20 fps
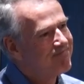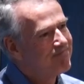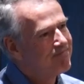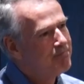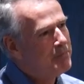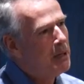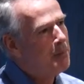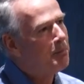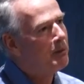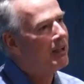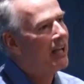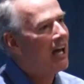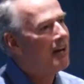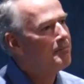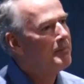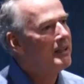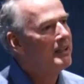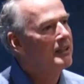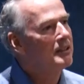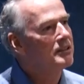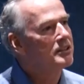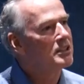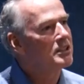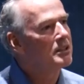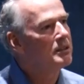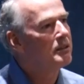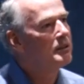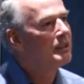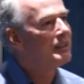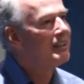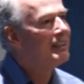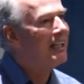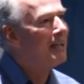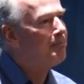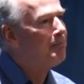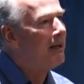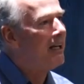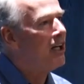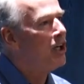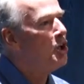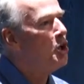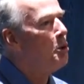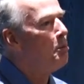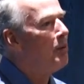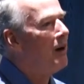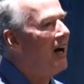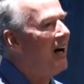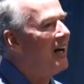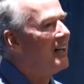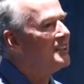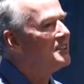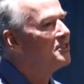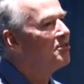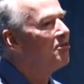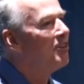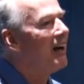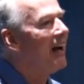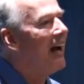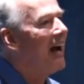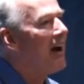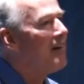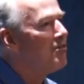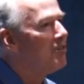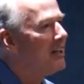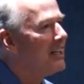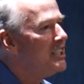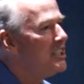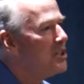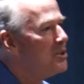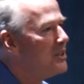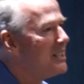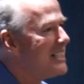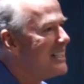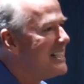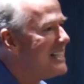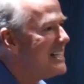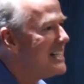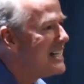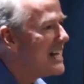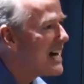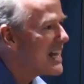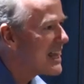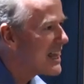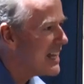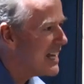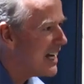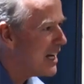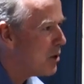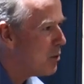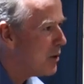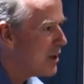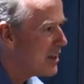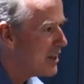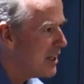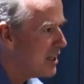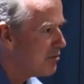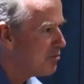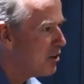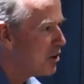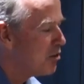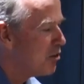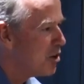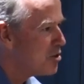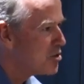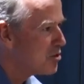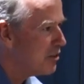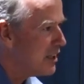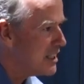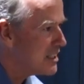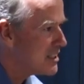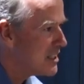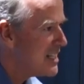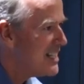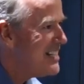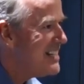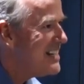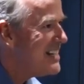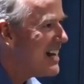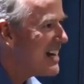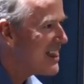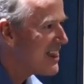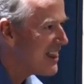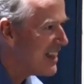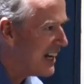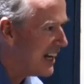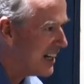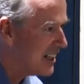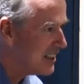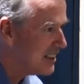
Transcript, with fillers: People have been clipping coupons forever. You did nothing with it for groceries. Nothing.